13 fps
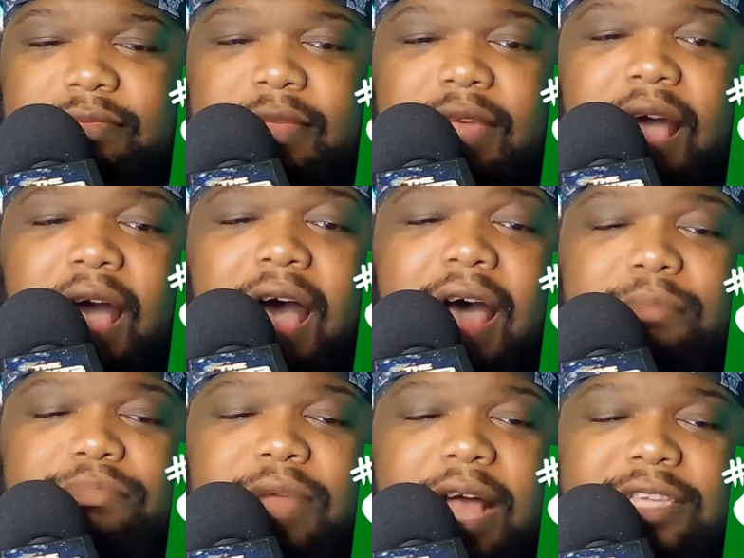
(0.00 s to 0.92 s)
Oh,
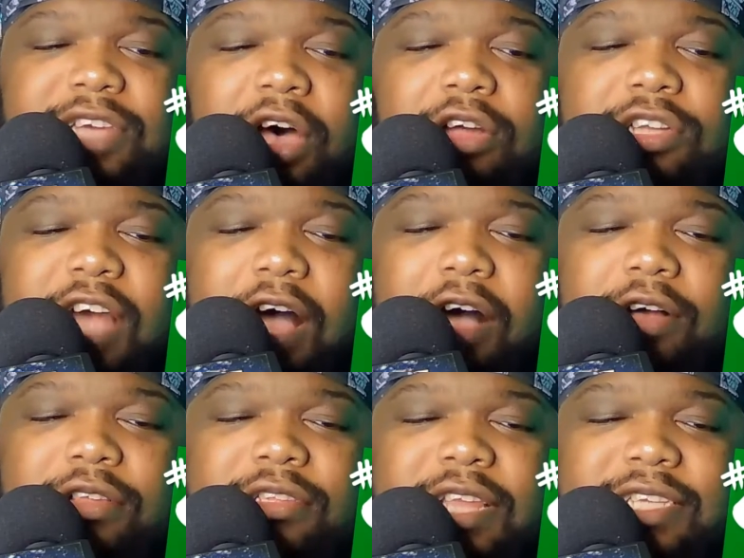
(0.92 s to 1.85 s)
I told
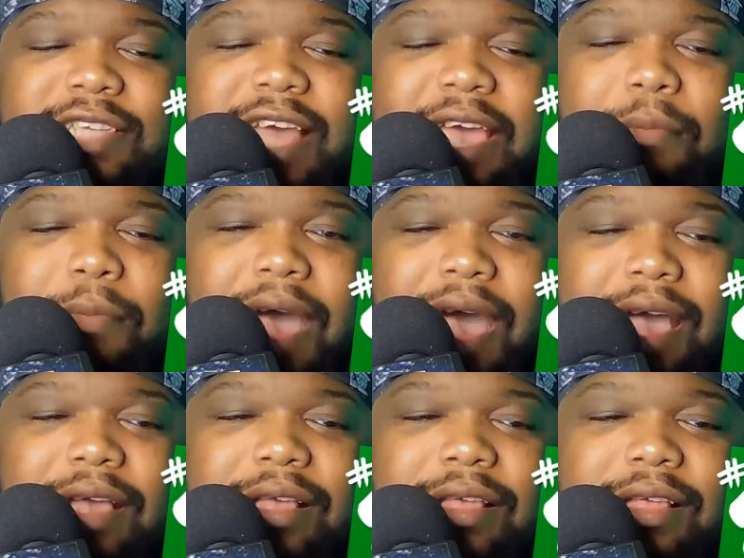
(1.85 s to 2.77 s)
y'all. Let's take it back.
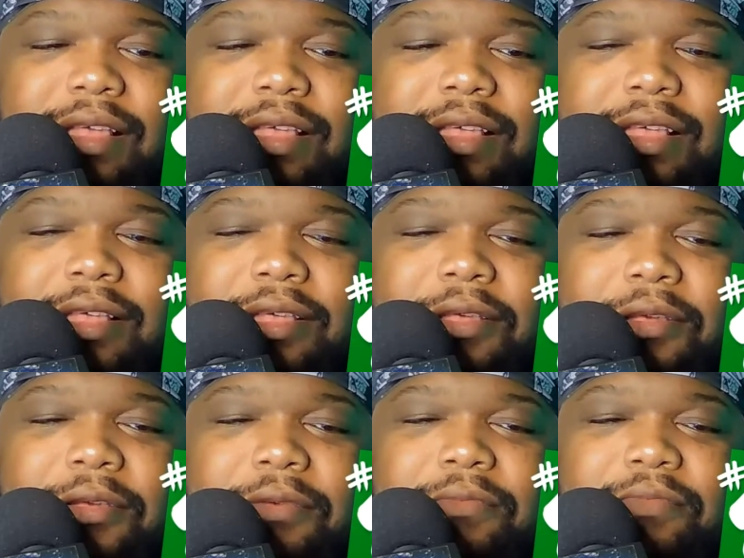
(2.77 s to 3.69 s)

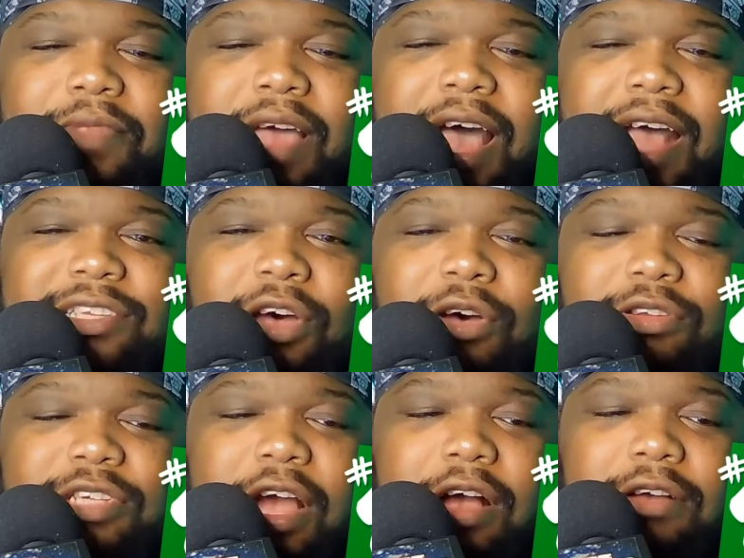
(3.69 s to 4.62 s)
I told
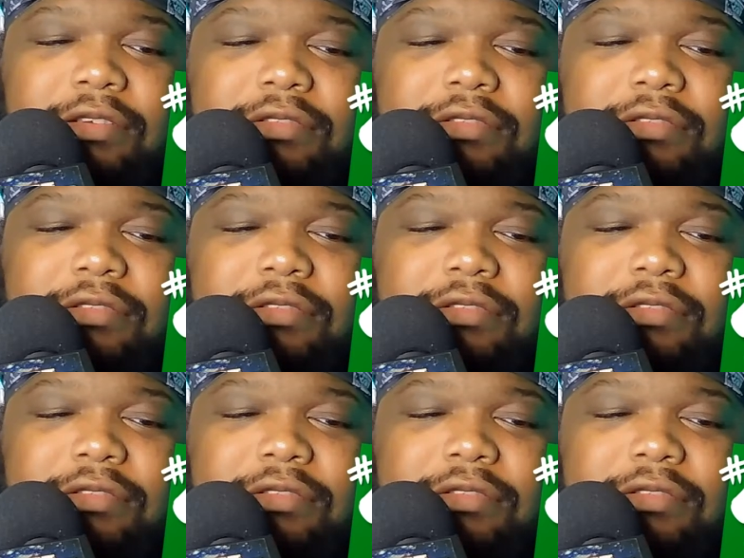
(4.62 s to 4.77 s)
you